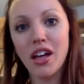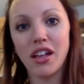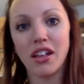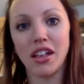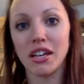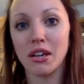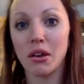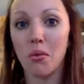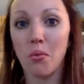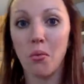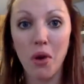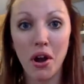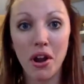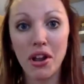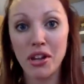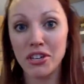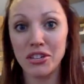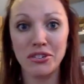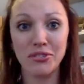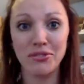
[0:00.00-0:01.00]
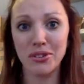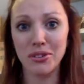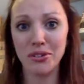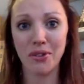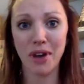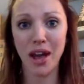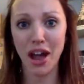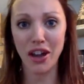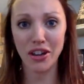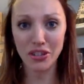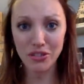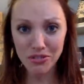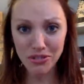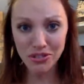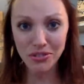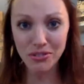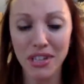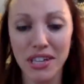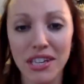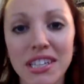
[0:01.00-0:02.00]
Like, what do you do? How do you
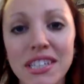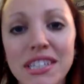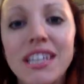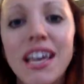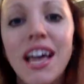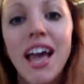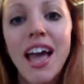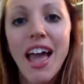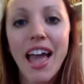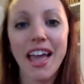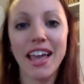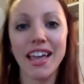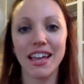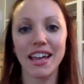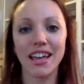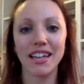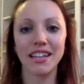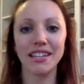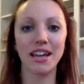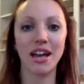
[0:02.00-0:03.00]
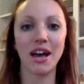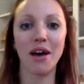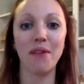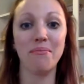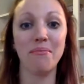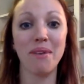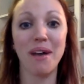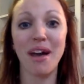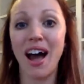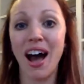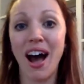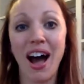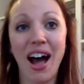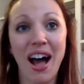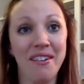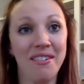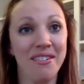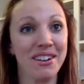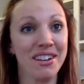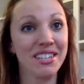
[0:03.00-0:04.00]
do this? And
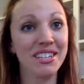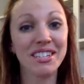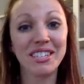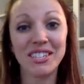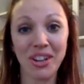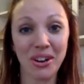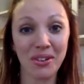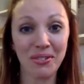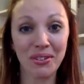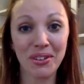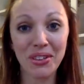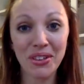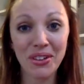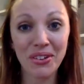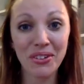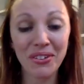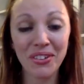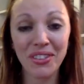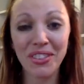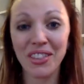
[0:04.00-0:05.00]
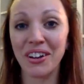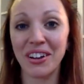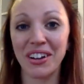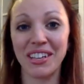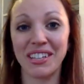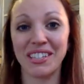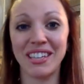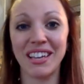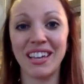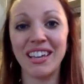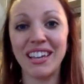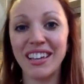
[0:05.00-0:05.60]
I want to just share with you, there's